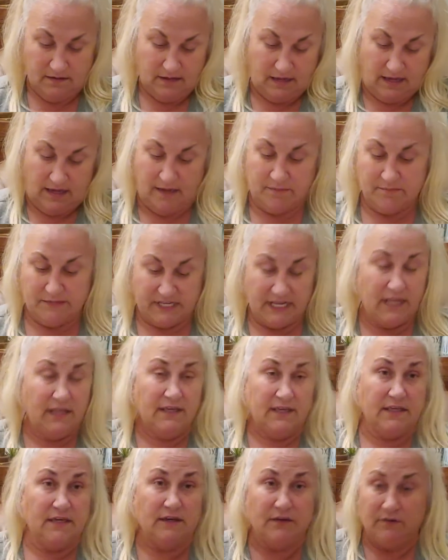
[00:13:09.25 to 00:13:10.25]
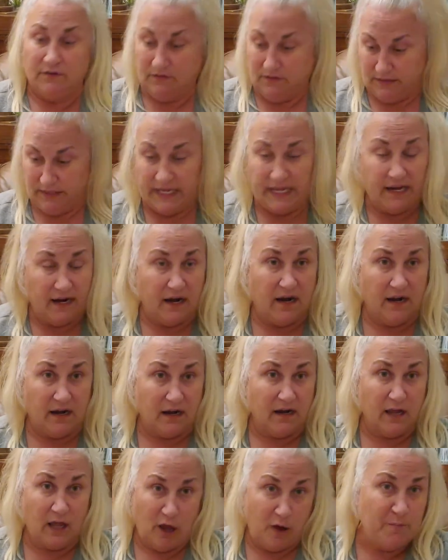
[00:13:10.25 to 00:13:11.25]
I'm telling you they
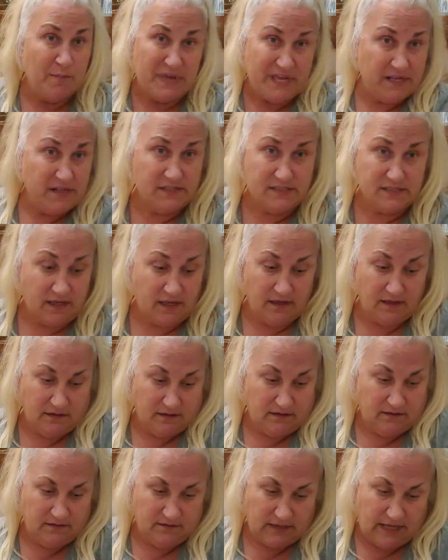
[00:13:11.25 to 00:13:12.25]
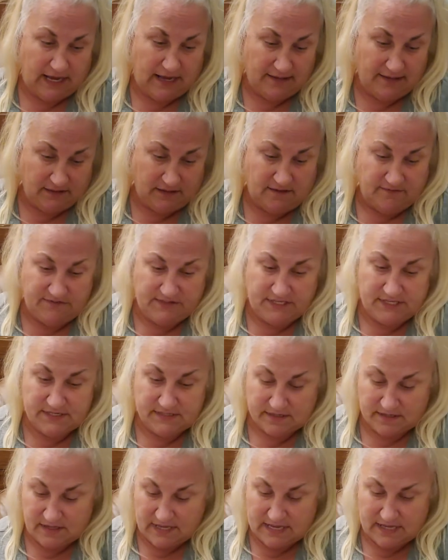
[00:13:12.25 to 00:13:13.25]
are amazing. I love these
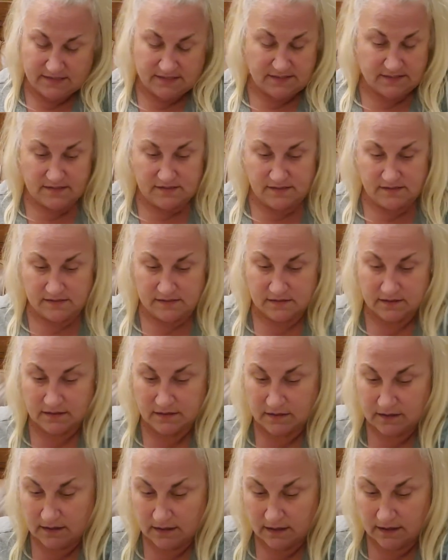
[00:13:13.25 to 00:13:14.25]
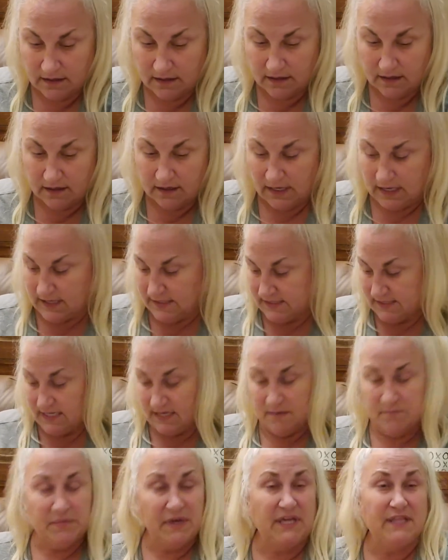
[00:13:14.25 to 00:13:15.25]
glasses. I
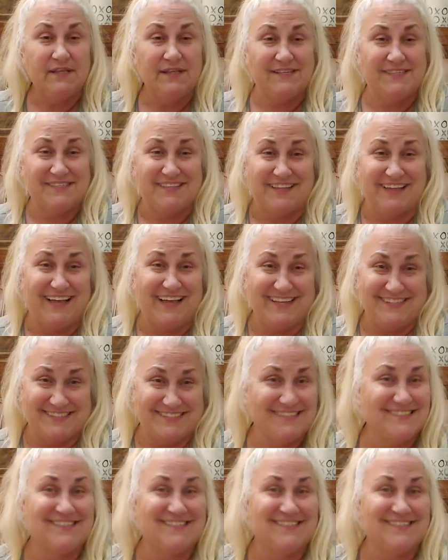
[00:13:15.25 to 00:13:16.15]
stand by these glasses